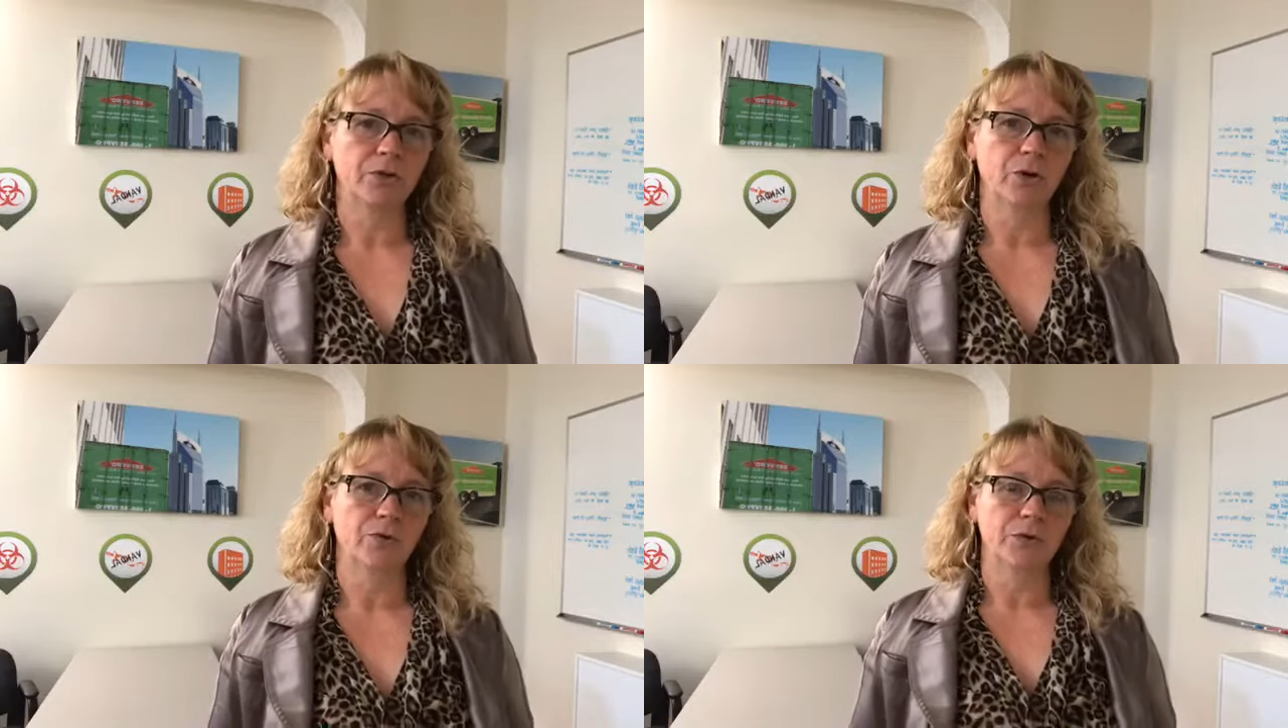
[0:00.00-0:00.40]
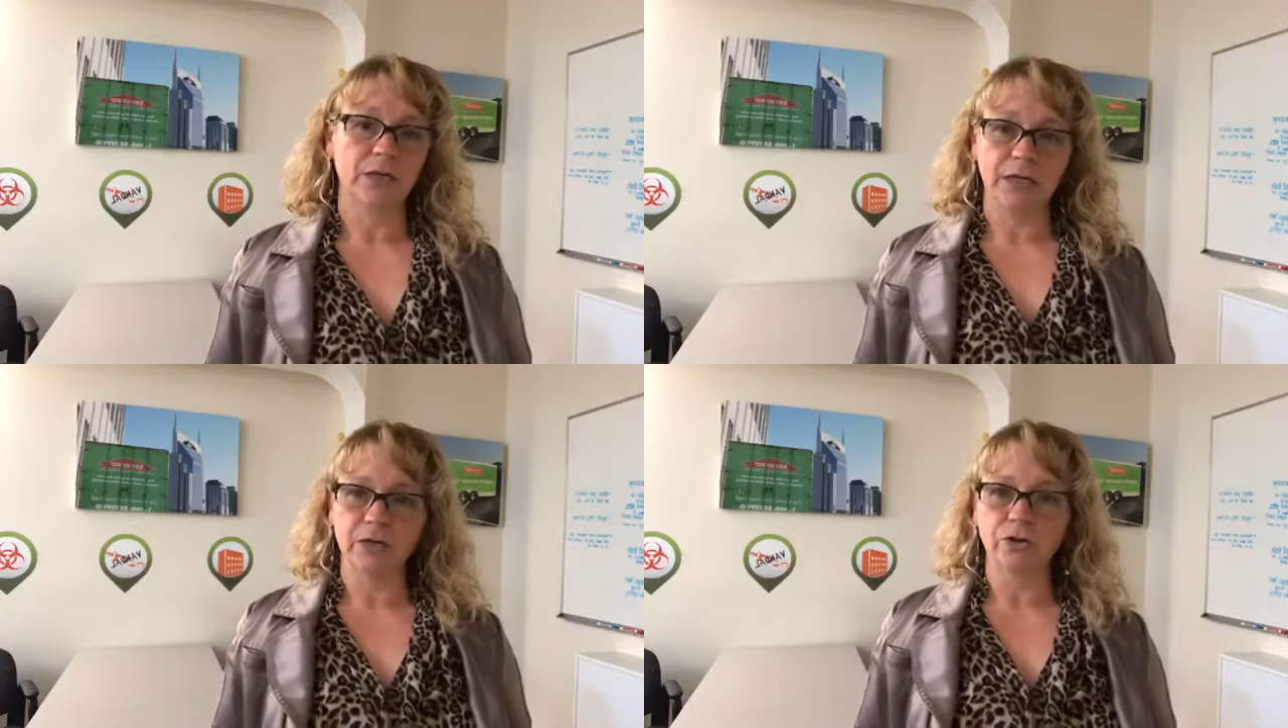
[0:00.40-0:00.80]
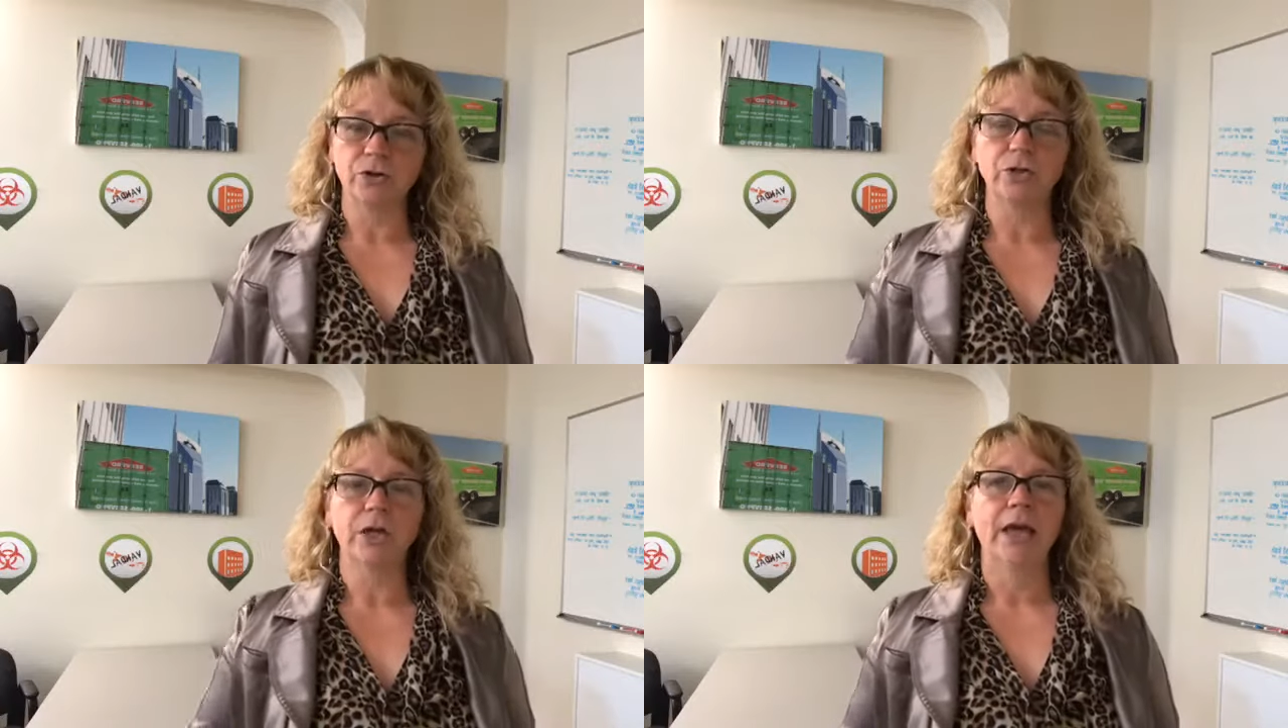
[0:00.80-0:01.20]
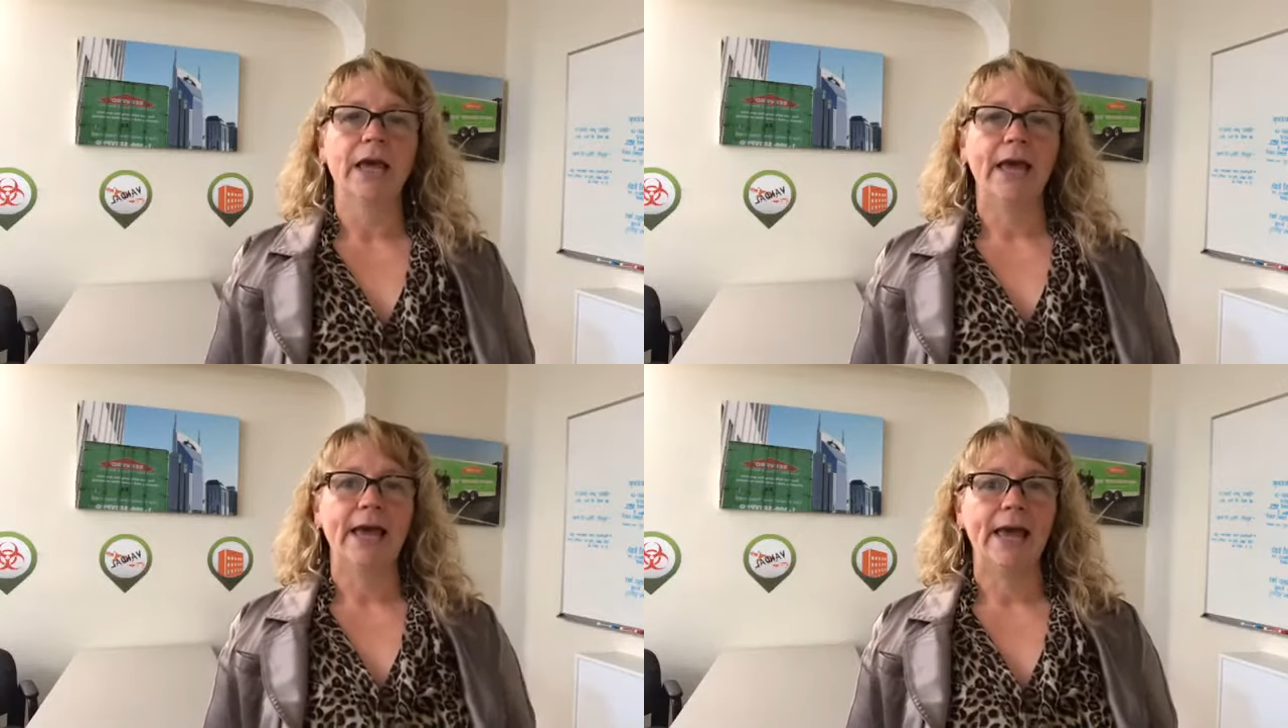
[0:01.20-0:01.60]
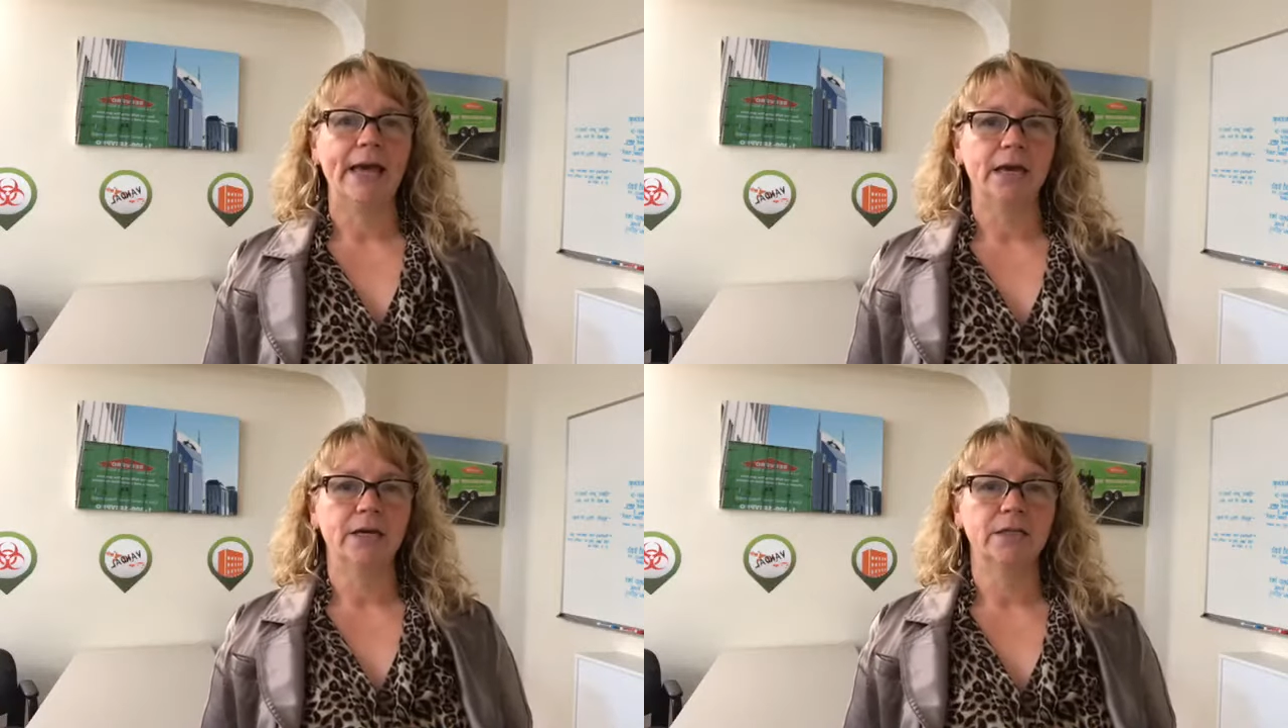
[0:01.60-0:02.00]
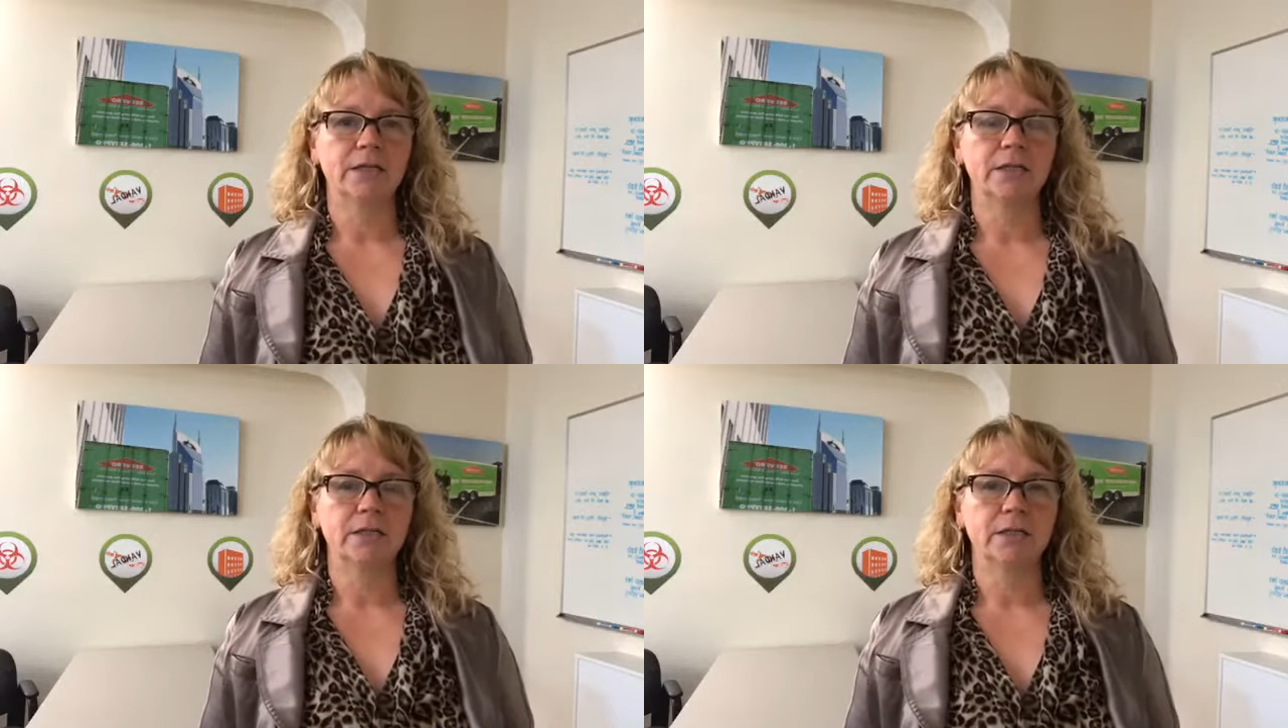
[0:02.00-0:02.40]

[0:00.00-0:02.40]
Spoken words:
over the years, and